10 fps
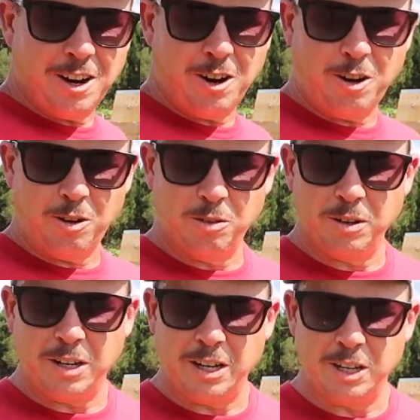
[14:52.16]

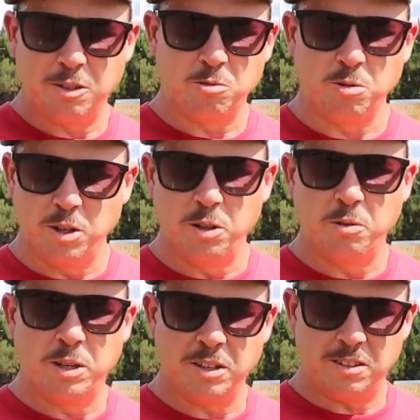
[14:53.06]
on
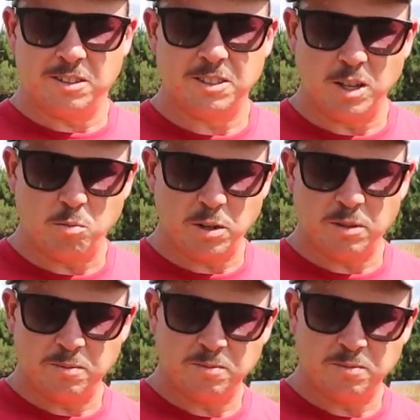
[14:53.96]
through the summer.